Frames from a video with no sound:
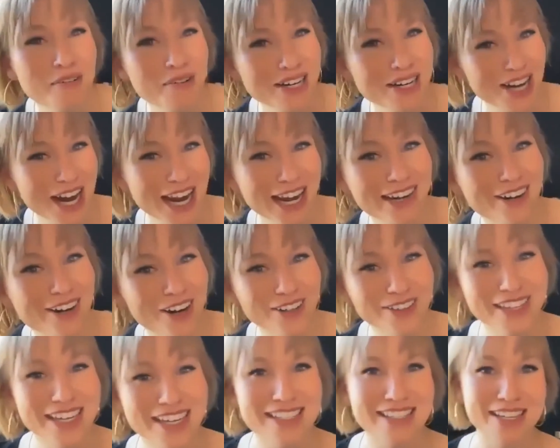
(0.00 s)
wish I had
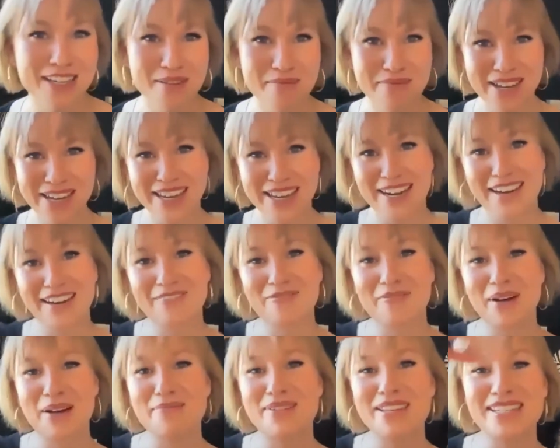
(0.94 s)
heard this in the beginning of
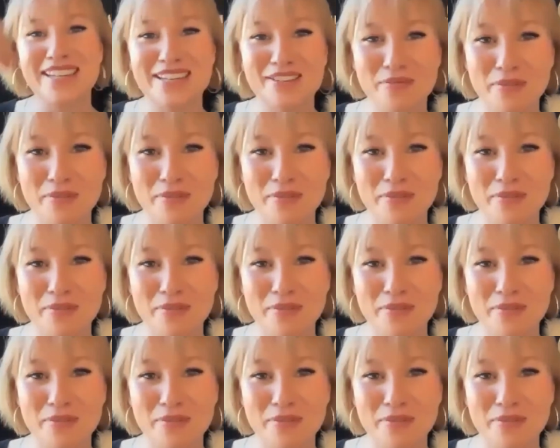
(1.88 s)
my business.